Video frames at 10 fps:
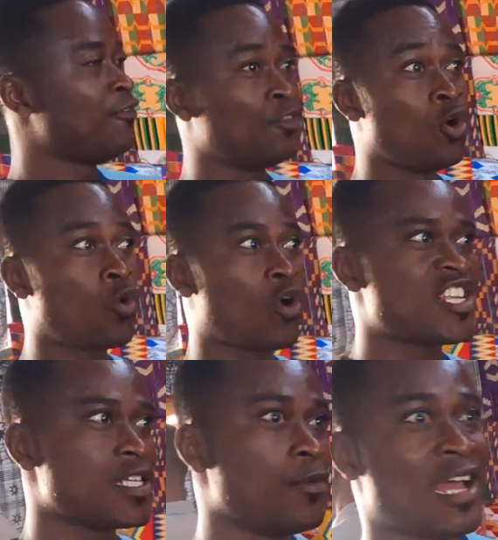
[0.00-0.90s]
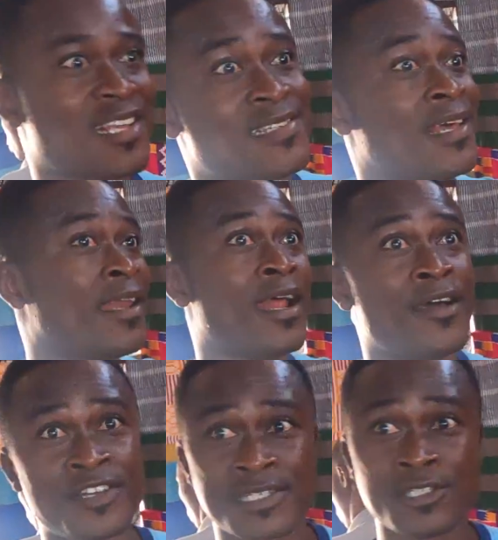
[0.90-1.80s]
If no question, we are selling
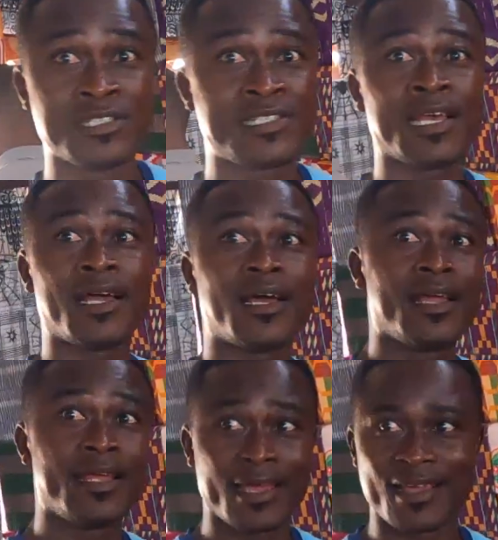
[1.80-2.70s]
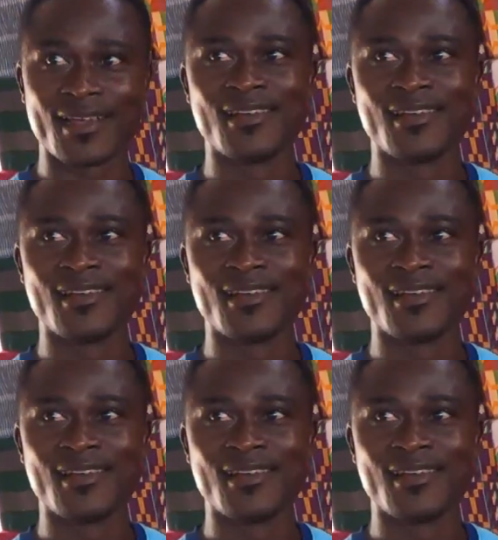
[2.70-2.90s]
everything you see here.